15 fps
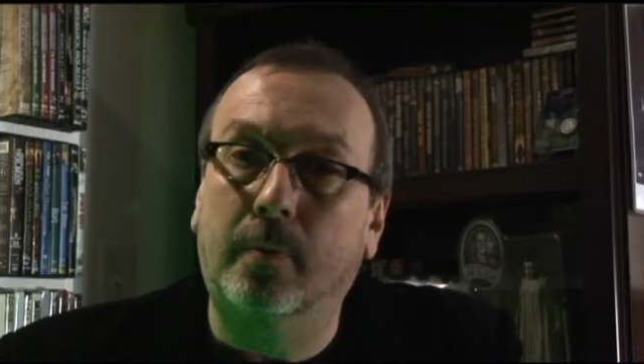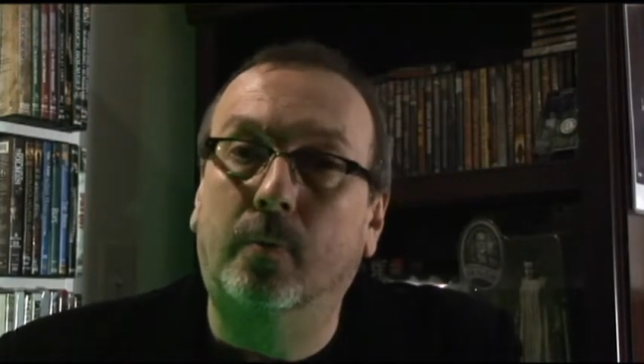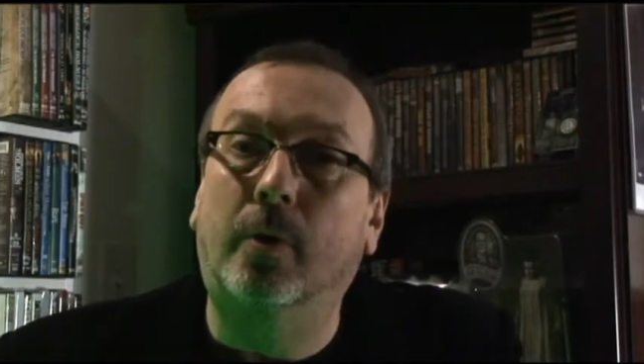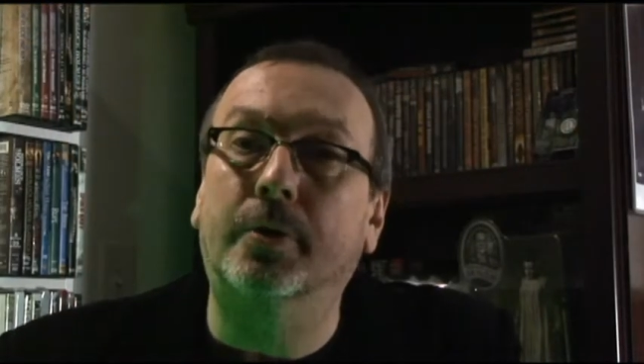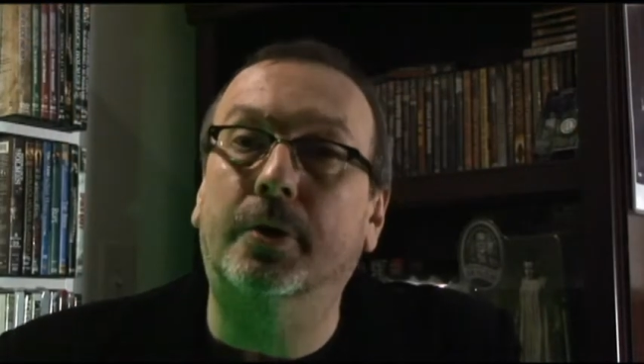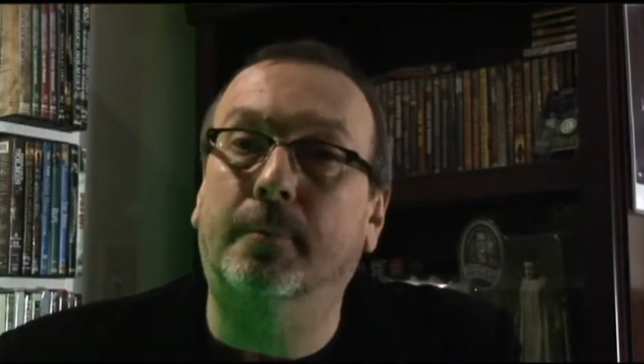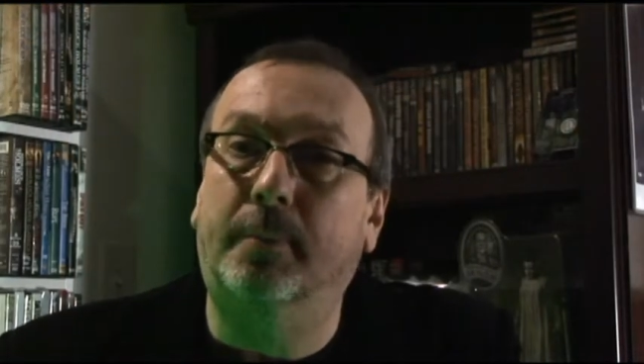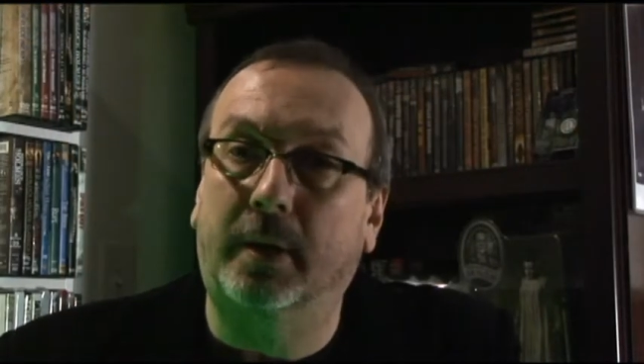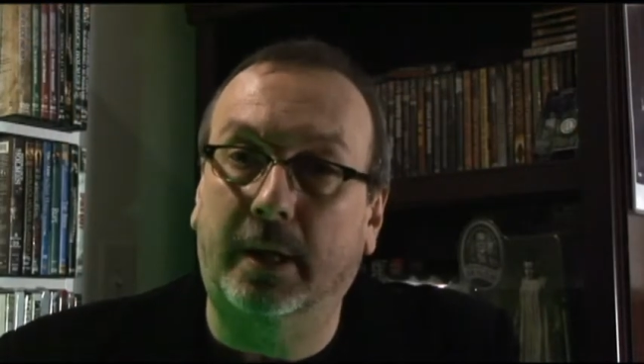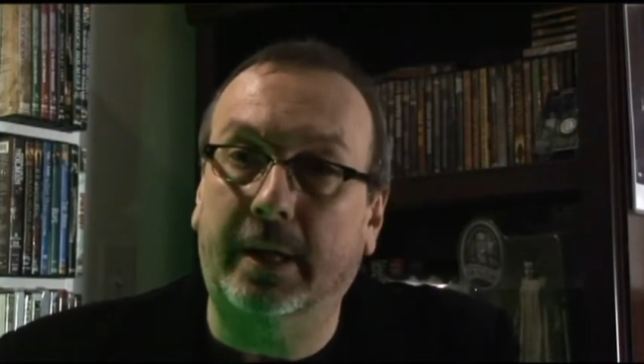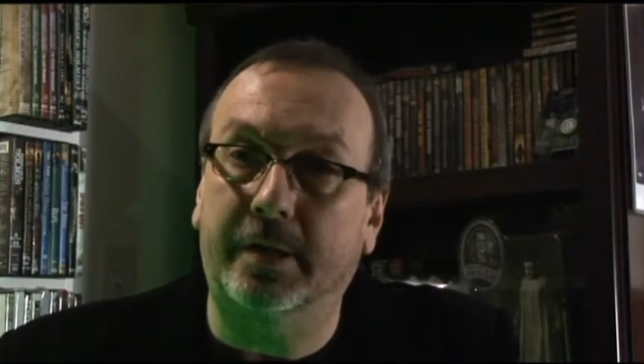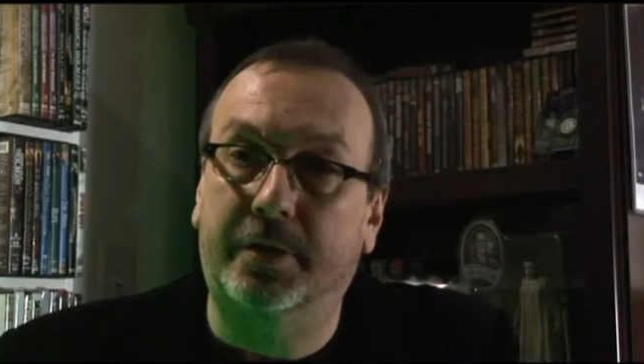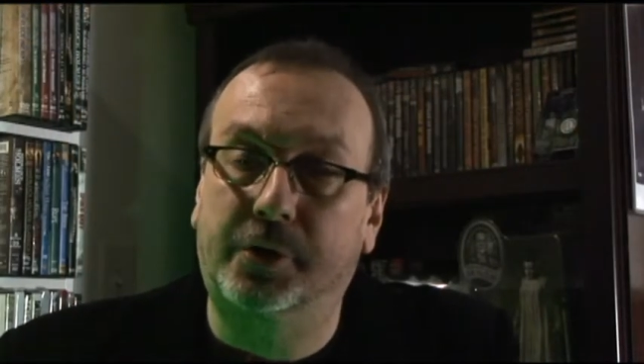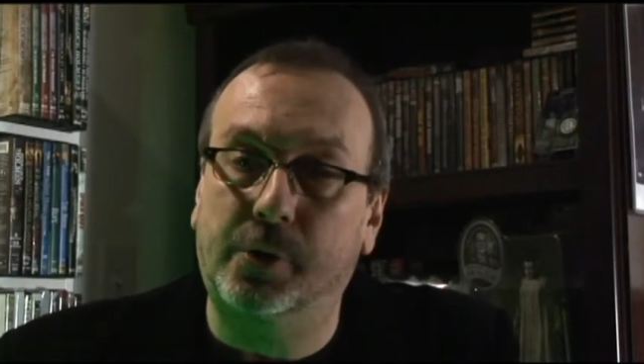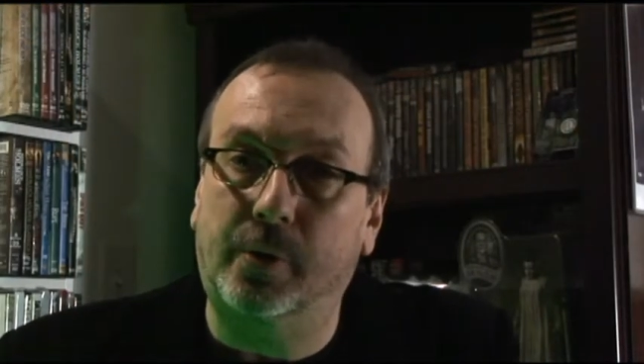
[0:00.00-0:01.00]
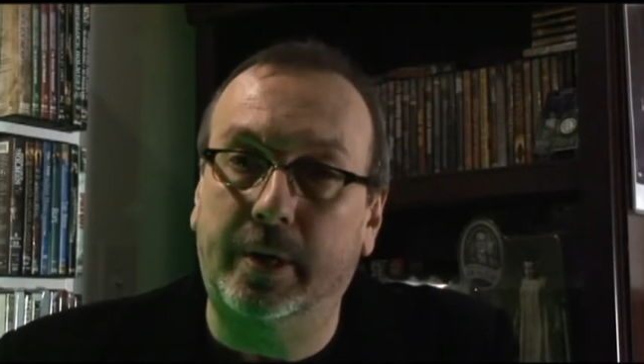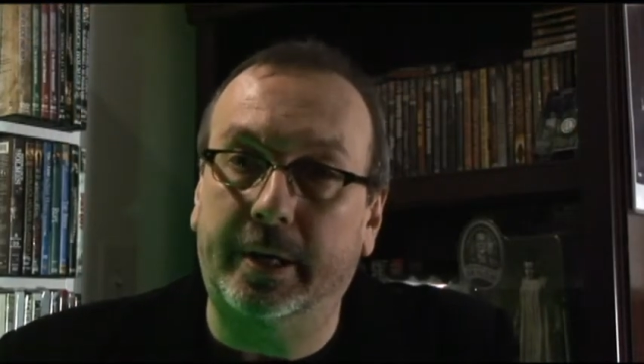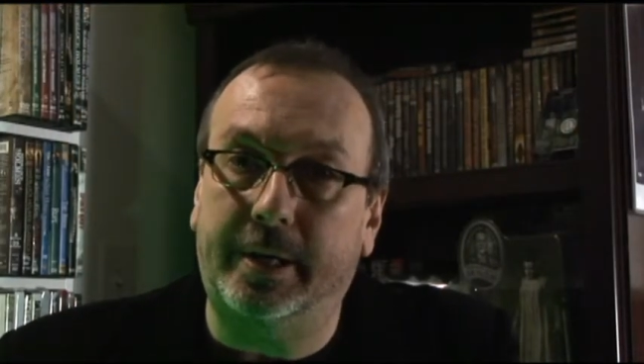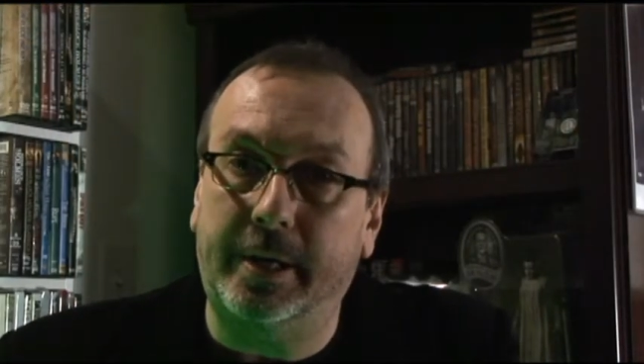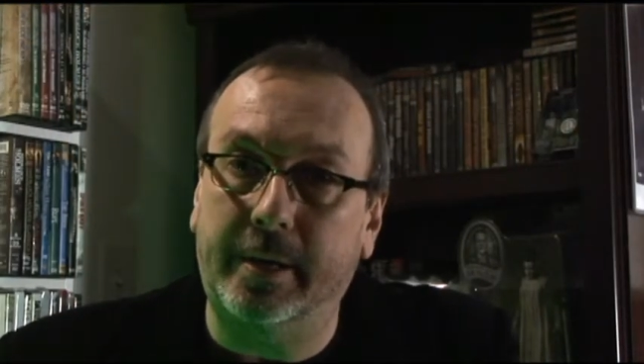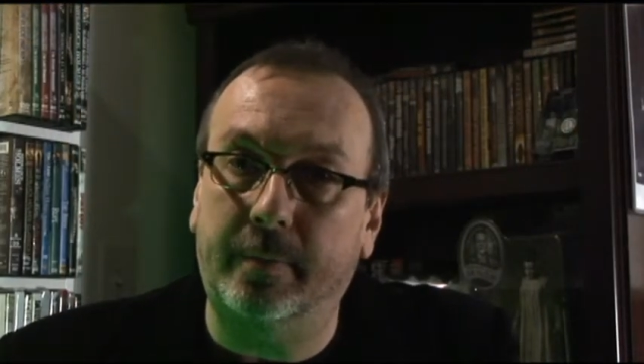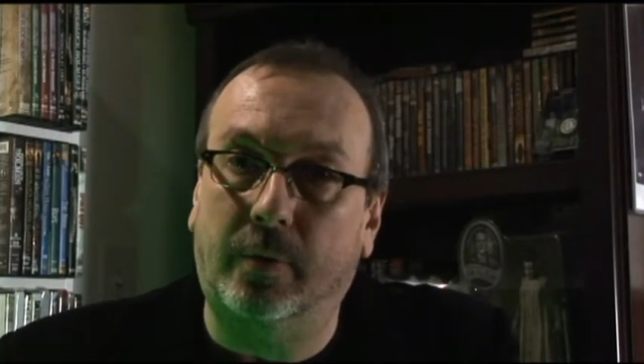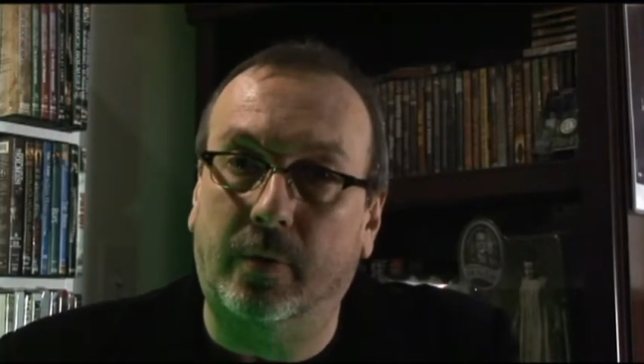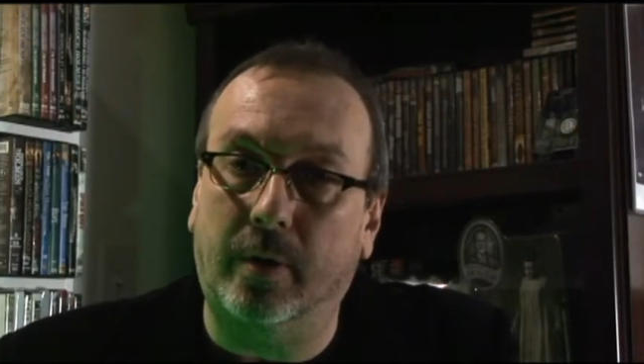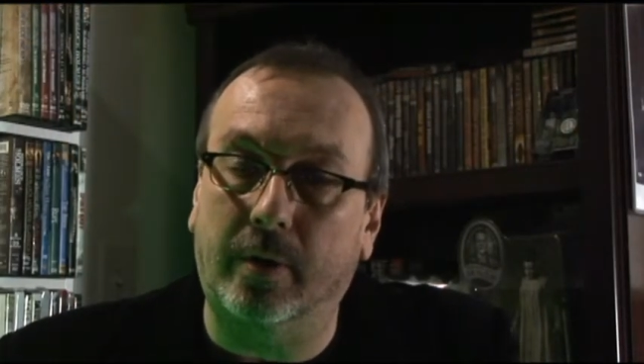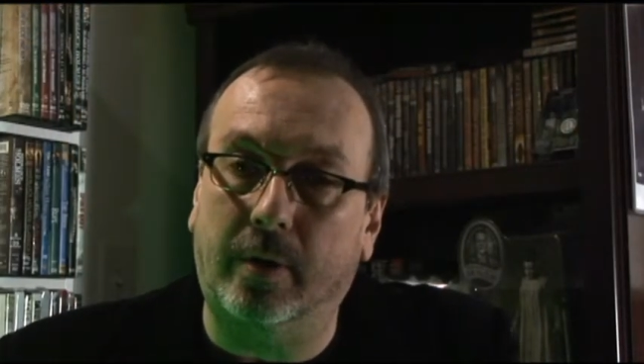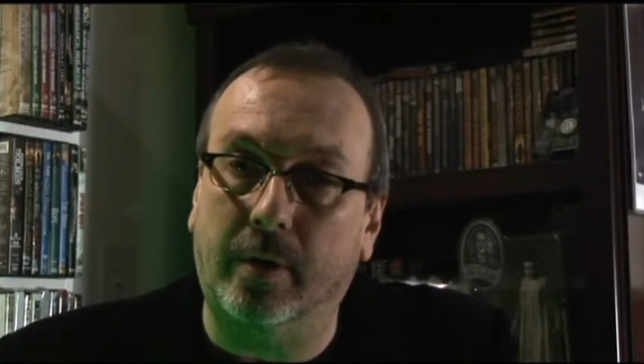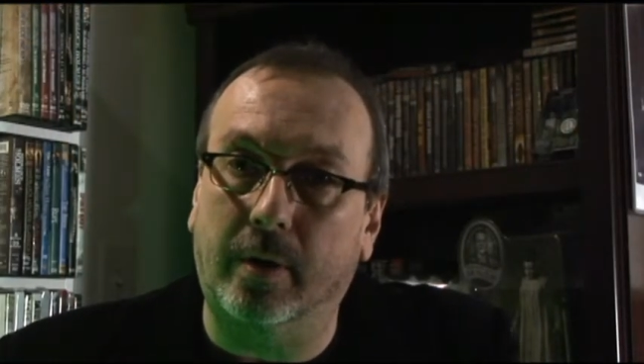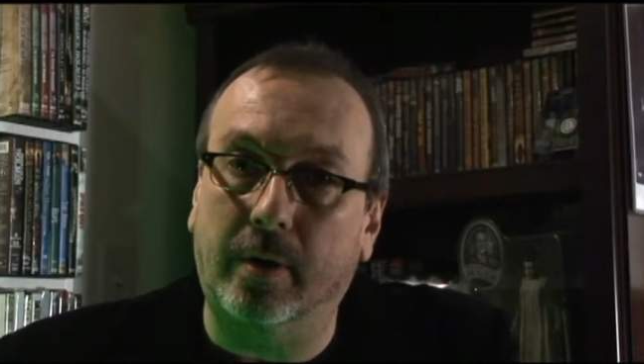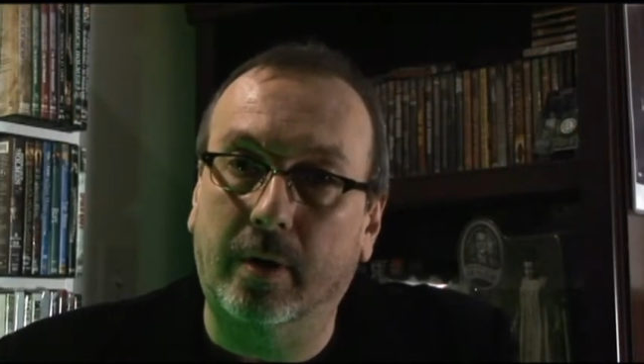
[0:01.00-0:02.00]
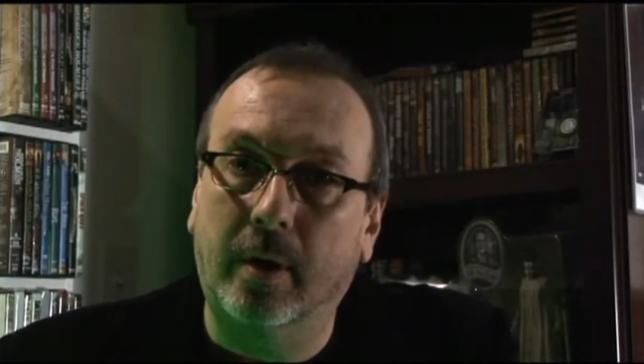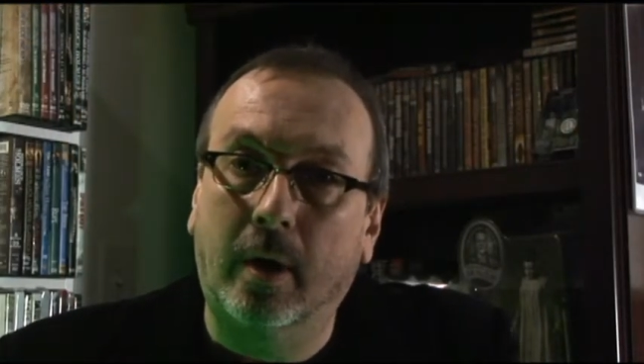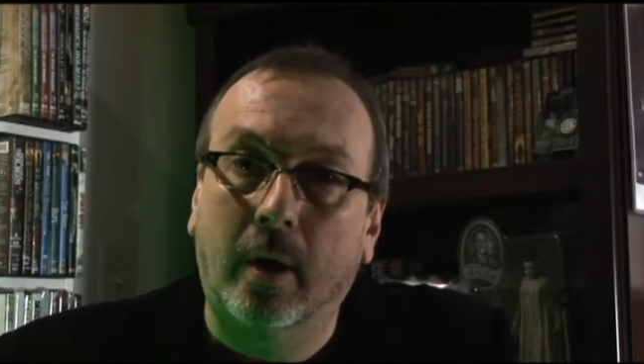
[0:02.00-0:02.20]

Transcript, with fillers: Won't you please join Team Croaker?